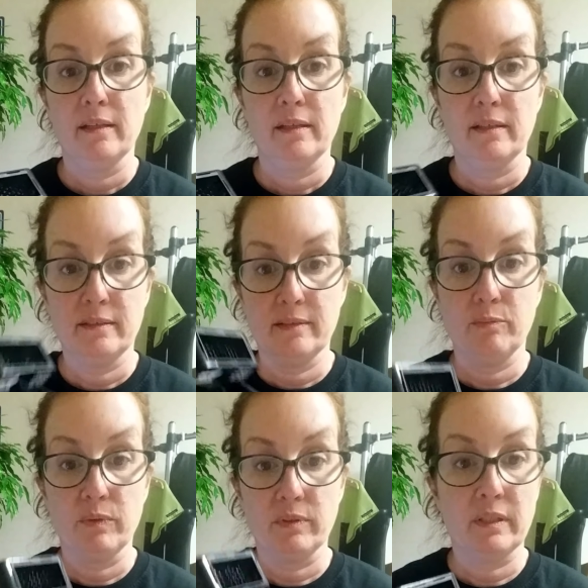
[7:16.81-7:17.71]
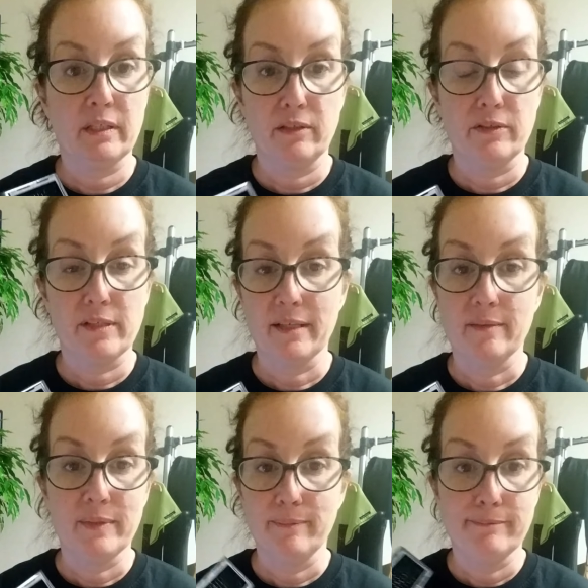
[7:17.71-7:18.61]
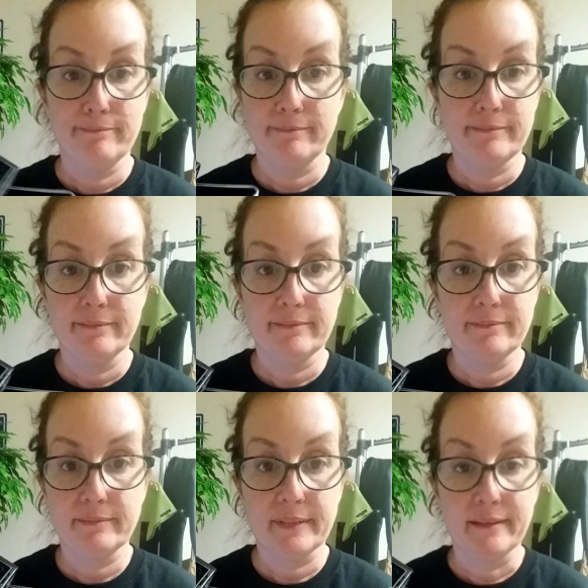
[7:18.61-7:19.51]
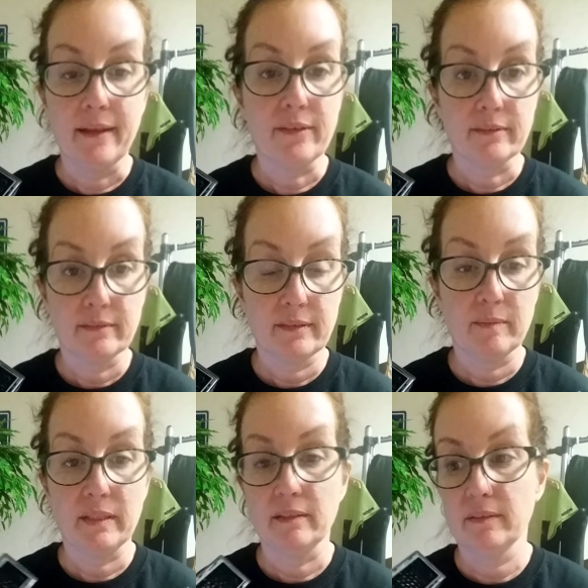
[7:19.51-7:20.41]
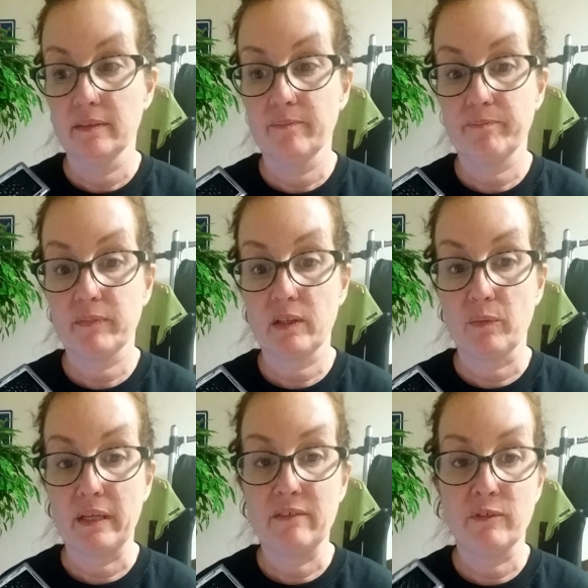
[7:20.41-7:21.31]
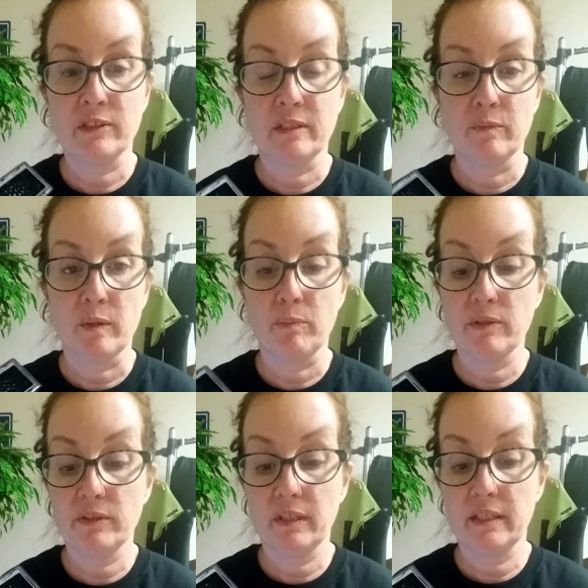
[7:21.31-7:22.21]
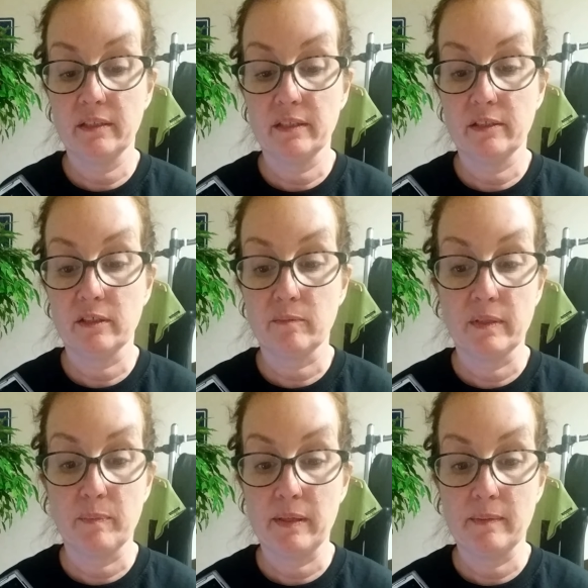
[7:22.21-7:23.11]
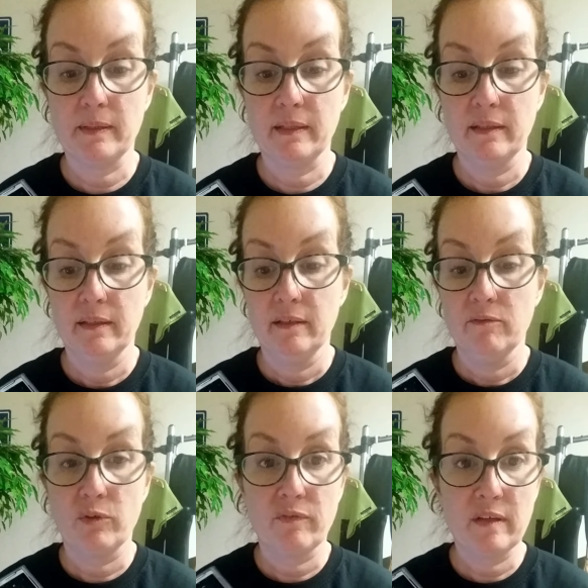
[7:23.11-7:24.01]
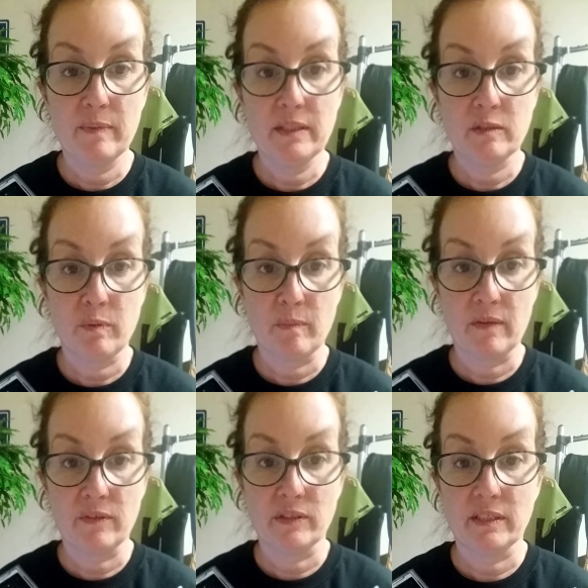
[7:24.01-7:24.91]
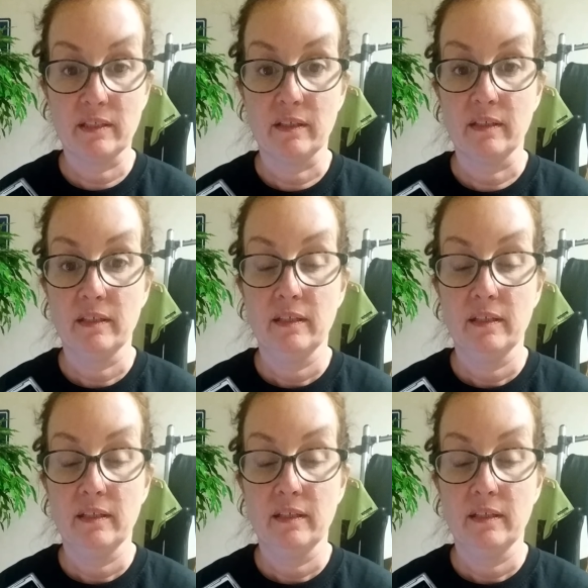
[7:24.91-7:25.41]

this will cut your time to nothing. I mean, when I first did them with a blow dryer, it took me probably 45 minutes to put my first set on.